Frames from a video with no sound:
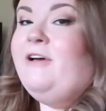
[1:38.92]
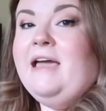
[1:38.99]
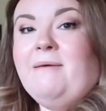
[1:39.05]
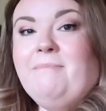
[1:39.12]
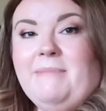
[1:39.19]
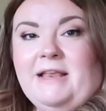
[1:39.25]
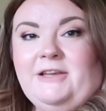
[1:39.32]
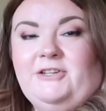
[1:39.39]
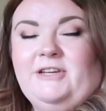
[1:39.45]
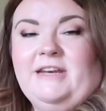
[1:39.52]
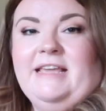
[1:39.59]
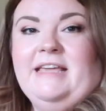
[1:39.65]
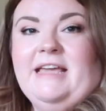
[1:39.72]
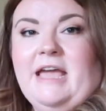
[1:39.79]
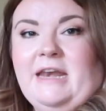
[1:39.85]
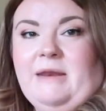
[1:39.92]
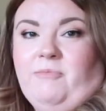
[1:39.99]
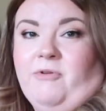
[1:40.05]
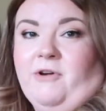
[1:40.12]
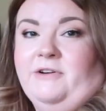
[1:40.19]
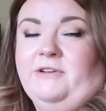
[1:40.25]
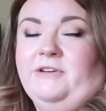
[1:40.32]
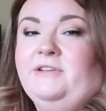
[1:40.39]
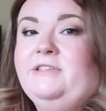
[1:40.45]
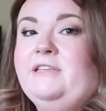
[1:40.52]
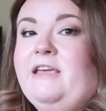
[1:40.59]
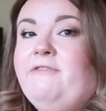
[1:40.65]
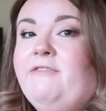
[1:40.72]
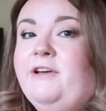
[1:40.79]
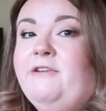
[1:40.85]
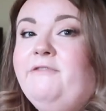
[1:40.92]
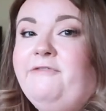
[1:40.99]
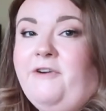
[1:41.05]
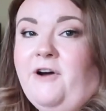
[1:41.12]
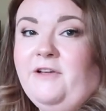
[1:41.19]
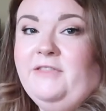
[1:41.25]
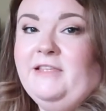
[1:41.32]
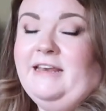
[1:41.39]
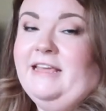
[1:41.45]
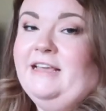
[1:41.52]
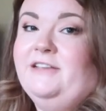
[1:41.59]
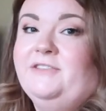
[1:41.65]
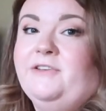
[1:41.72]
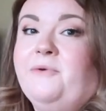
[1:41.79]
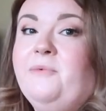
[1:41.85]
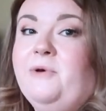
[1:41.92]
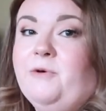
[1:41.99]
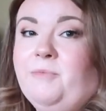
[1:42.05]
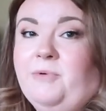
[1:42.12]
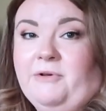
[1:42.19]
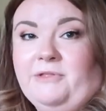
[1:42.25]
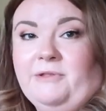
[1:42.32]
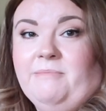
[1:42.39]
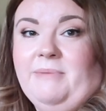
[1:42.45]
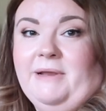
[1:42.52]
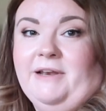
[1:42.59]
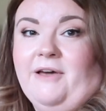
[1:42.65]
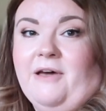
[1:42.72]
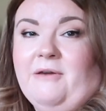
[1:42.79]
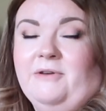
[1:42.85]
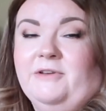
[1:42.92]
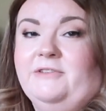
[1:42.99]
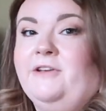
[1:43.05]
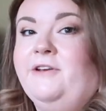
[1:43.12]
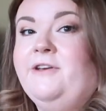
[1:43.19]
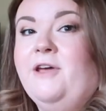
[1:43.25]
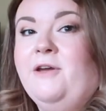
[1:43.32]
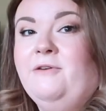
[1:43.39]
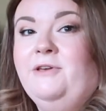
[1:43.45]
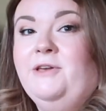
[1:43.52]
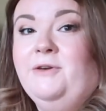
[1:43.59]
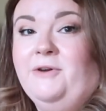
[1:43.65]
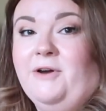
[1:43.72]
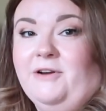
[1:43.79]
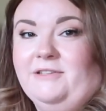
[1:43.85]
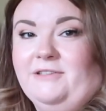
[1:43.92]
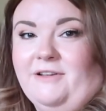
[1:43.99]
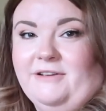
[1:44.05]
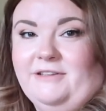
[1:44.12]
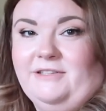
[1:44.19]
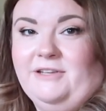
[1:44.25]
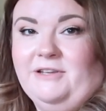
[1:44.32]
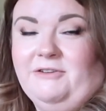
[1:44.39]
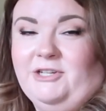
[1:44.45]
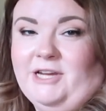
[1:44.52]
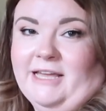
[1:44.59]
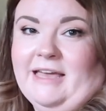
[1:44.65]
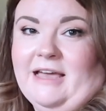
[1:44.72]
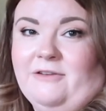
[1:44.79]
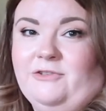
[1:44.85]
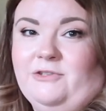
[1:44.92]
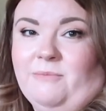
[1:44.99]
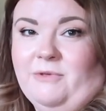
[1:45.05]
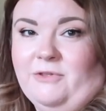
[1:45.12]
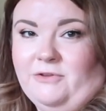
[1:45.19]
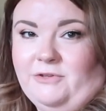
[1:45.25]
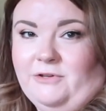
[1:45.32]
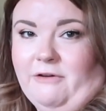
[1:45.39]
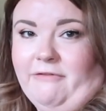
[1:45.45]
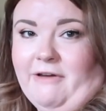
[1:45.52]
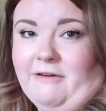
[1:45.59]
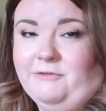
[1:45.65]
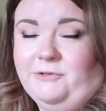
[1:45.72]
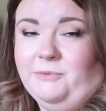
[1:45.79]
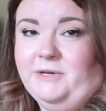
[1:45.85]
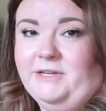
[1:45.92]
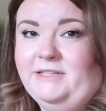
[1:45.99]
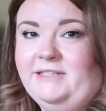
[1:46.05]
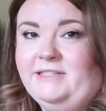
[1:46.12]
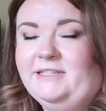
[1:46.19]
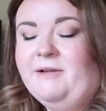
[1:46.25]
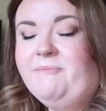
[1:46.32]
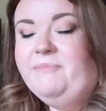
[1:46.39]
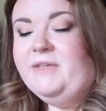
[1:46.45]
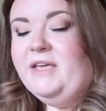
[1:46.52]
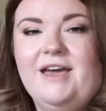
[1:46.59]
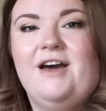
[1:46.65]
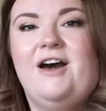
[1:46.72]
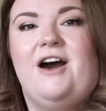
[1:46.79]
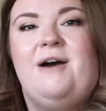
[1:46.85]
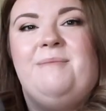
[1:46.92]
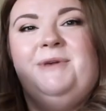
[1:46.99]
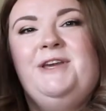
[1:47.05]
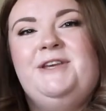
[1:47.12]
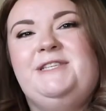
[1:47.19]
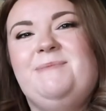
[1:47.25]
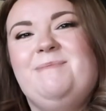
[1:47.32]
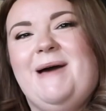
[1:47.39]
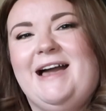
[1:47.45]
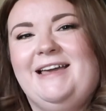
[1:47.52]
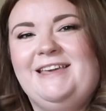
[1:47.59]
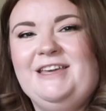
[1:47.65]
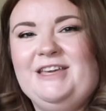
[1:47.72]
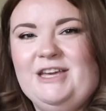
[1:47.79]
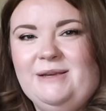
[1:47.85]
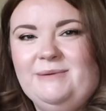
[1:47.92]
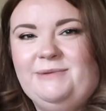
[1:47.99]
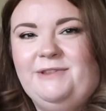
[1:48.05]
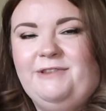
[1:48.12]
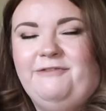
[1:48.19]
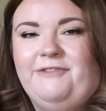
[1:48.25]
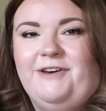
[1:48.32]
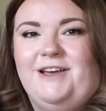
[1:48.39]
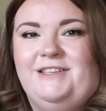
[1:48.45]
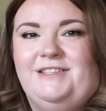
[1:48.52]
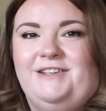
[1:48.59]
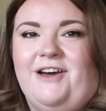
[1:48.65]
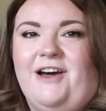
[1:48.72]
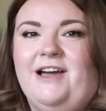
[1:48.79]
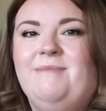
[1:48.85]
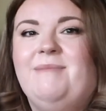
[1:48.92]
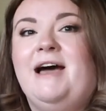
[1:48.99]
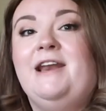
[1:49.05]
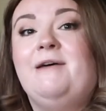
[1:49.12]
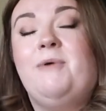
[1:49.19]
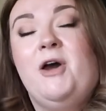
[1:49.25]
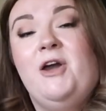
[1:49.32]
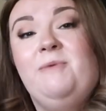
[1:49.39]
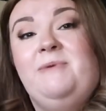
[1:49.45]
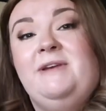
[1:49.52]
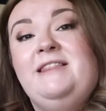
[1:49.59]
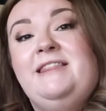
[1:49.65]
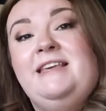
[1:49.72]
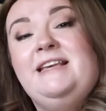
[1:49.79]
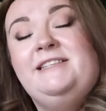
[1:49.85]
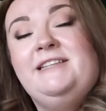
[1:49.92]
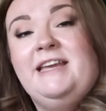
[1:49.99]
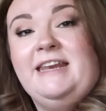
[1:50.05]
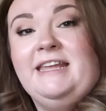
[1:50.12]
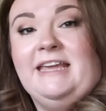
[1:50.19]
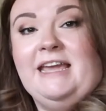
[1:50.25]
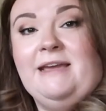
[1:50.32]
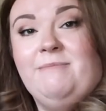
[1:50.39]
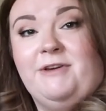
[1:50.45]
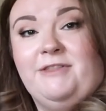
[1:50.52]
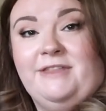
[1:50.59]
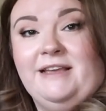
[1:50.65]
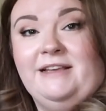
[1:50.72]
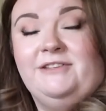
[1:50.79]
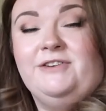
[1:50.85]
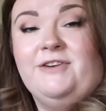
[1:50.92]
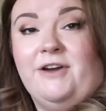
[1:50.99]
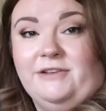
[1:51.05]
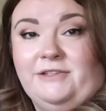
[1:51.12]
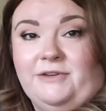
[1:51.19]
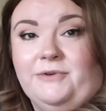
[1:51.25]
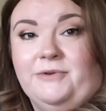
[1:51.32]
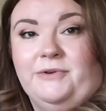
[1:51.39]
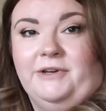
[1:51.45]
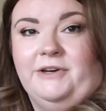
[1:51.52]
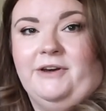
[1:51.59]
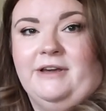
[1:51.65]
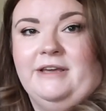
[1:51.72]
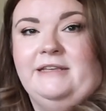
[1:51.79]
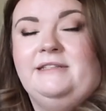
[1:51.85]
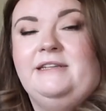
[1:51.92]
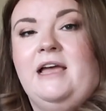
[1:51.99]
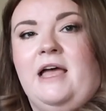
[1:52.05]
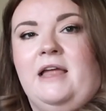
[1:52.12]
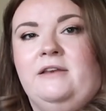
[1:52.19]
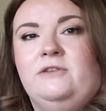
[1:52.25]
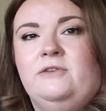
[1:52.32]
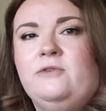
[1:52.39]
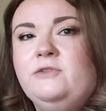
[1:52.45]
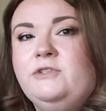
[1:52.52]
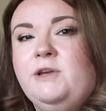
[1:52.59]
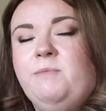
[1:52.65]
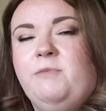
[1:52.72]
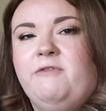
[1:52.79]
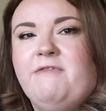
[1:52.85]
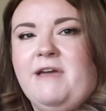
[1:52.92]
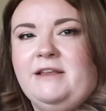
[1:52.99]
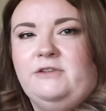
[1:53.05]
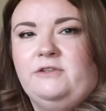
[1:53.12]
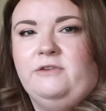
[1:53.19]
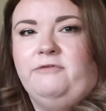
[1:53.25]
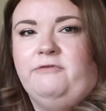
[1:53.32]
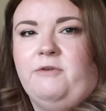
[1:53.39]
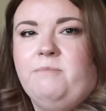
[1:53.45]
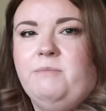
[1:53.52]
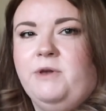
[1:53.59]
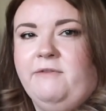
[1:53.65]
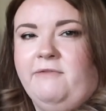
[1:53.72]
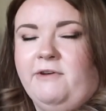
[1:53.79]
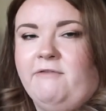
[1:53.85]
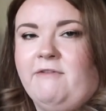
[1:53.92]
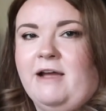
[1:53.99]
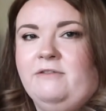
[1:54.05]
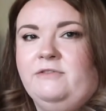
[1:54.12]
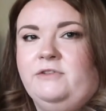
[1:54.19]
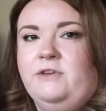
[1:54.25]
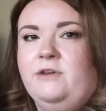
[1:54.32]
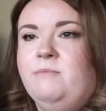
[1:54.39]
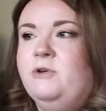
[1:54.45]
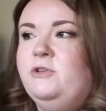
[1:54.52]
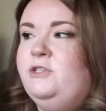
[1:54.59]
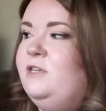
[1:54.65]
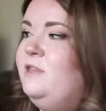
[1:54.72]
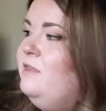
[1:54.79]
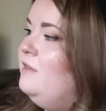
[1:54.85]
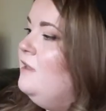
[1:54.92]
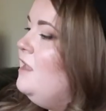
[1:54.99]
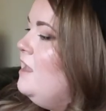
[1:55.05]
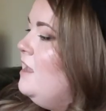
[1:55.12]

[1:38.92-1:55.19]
I am mentioning any products, if I can find the links, I will put them below because I know you guys like to check out some of the stuff afterwards. I'm using packing cubes for the first time and I'm hoping these are going to keep my things nice and organised and also prevent stuff from moving around too much in